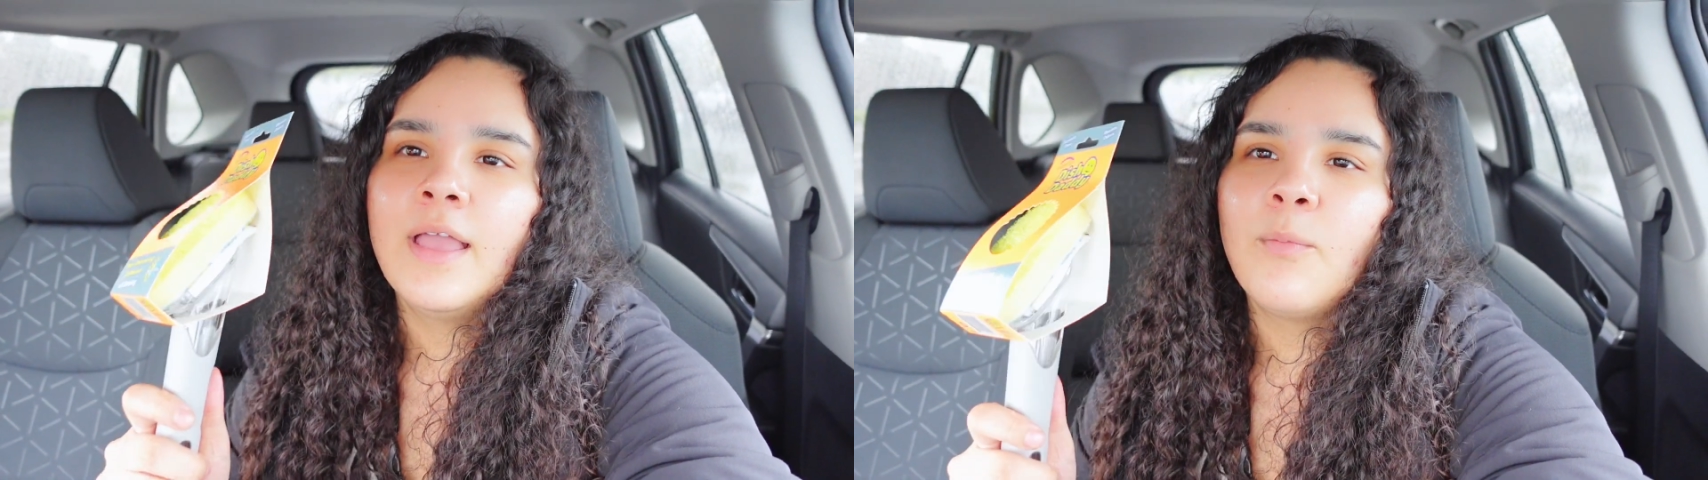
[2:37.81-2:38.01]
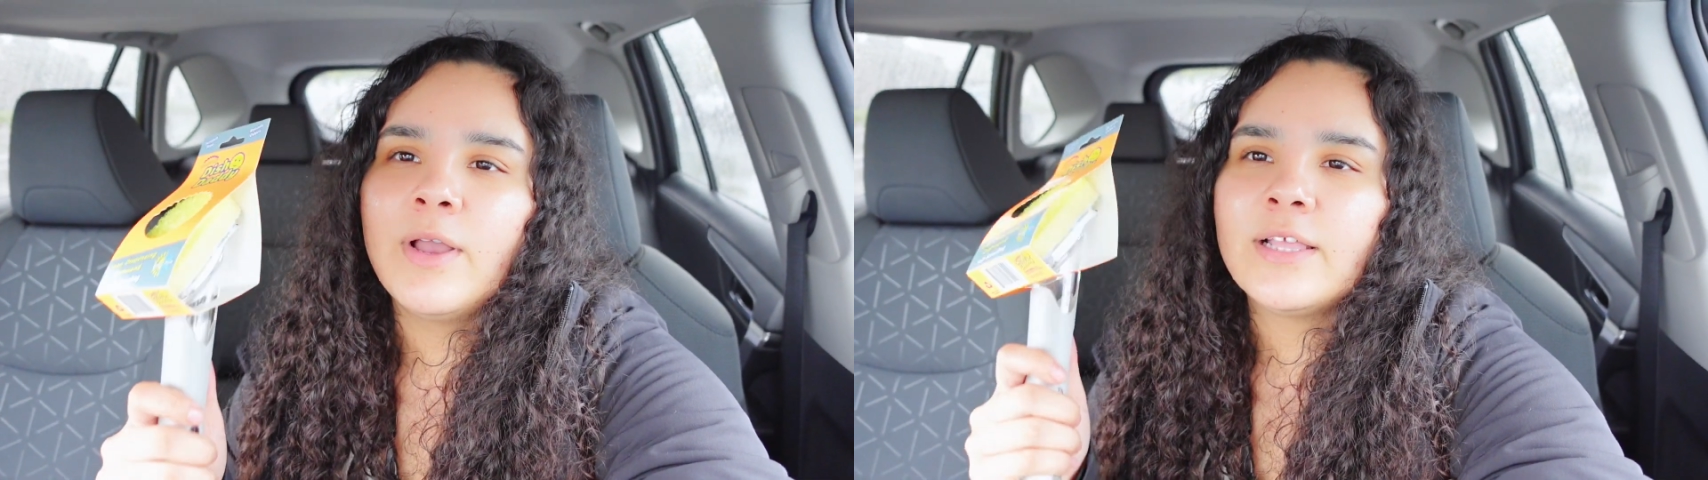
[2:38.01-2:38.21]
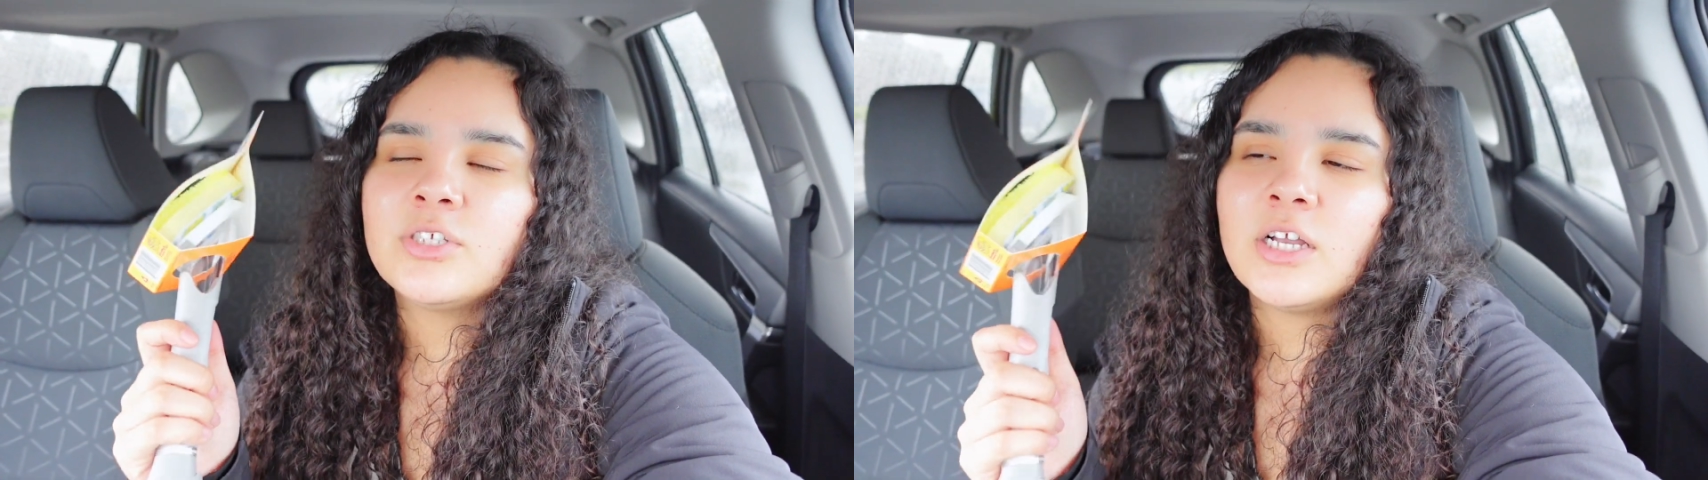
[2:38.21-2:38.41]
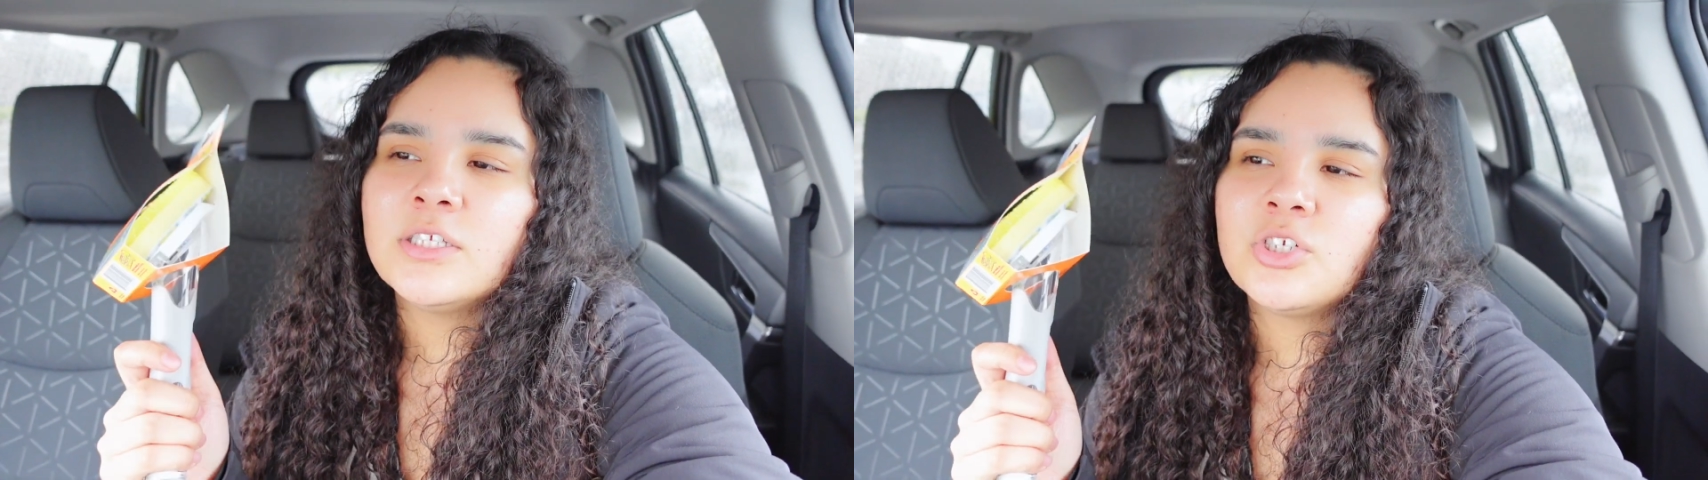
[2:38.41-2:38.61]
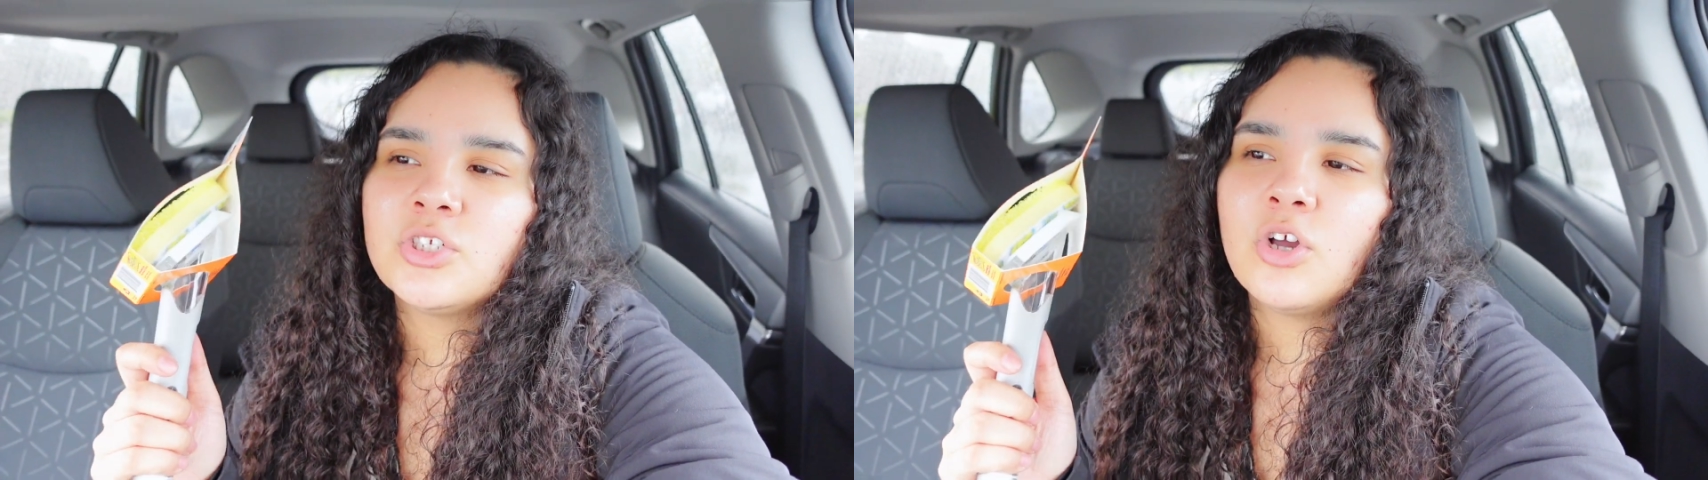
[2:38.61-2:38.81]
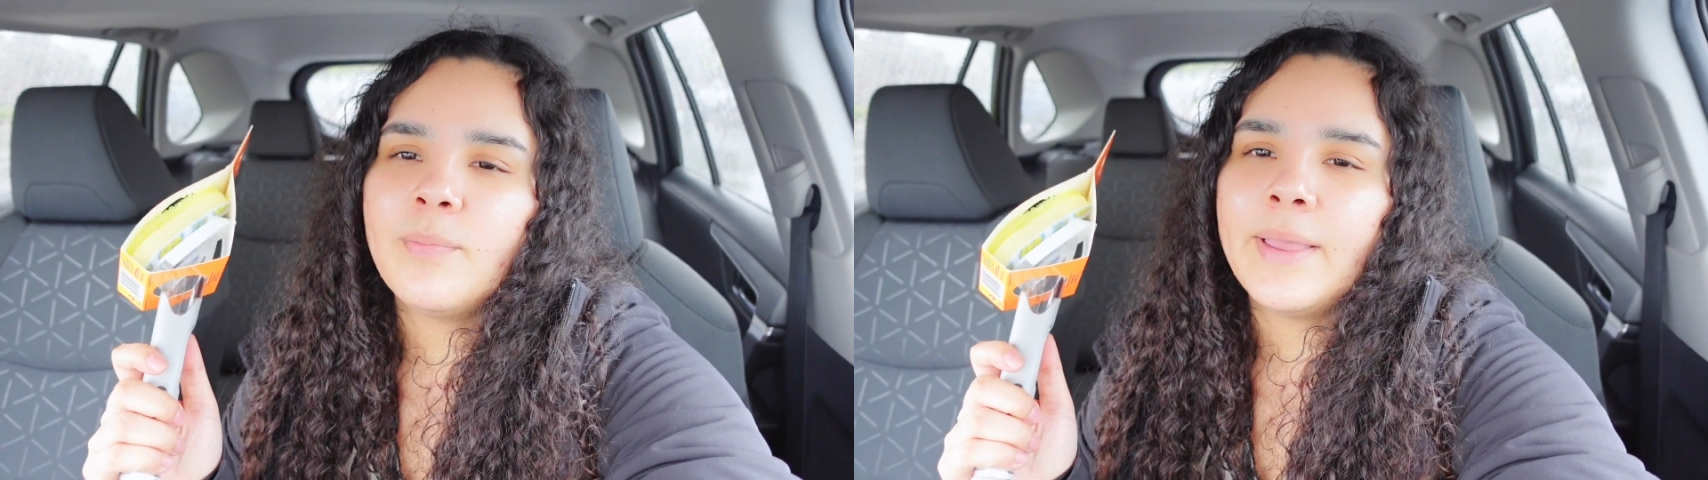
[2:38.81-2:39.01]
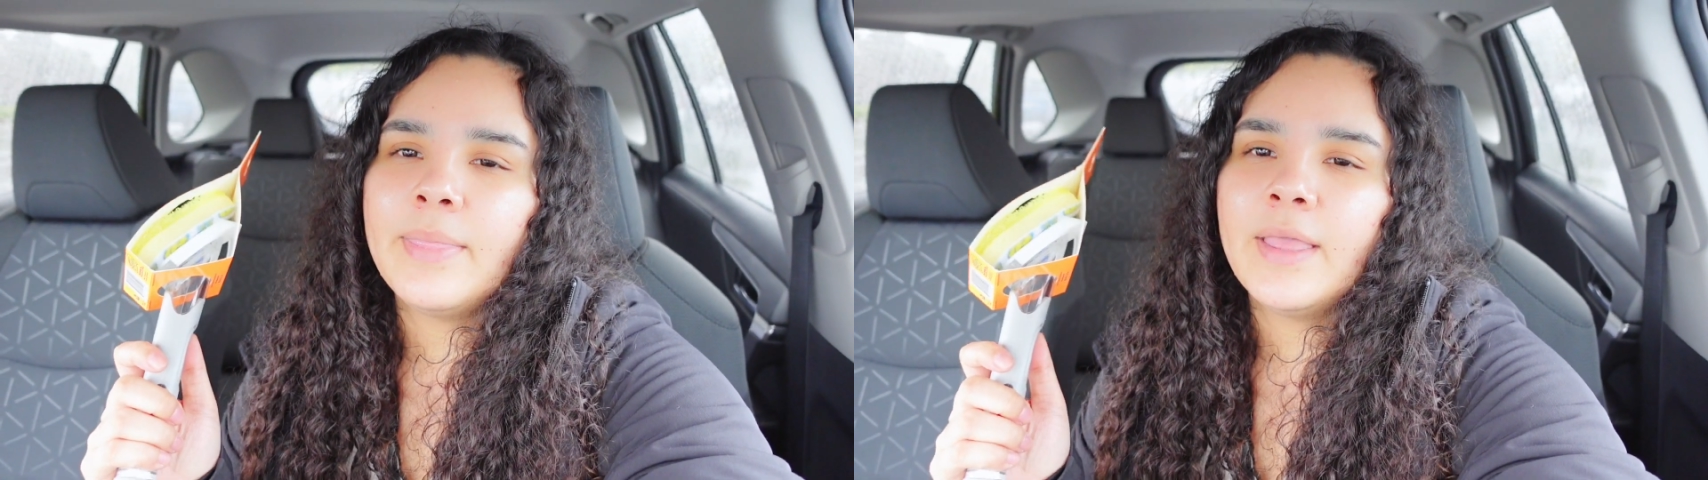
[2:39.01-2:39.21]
with Dawn dish soap, and